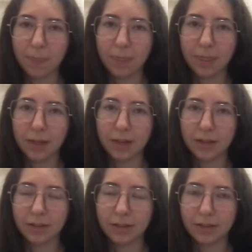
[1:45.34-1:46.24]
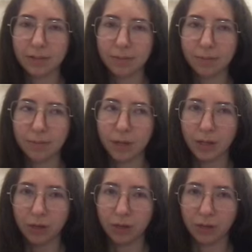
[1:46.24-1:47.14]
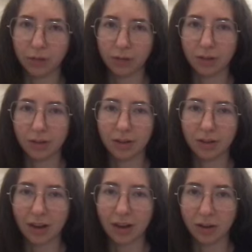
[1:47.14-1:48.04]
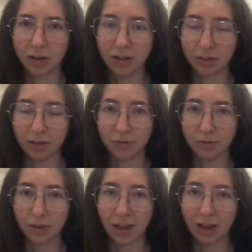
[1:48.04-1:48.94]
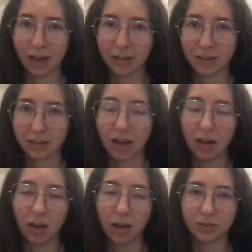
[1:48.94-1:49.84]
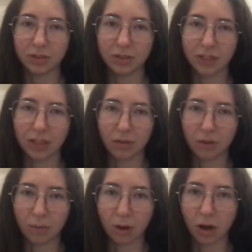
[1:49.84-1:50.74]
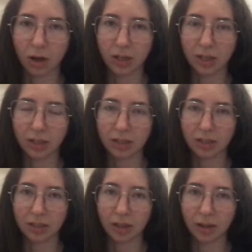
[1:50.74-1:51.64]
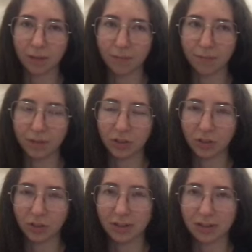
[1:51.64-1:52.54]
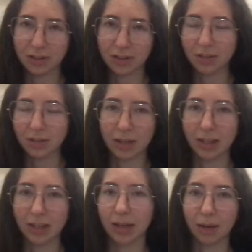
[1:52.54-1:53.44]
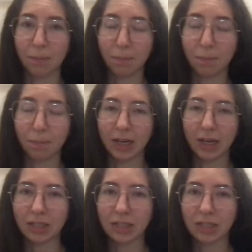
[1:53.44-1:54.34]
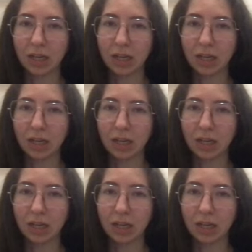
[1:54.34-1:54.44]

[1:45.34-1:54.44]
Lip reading: this bigger narrative, and I love to see that from artists. It shows that there's been like a bigger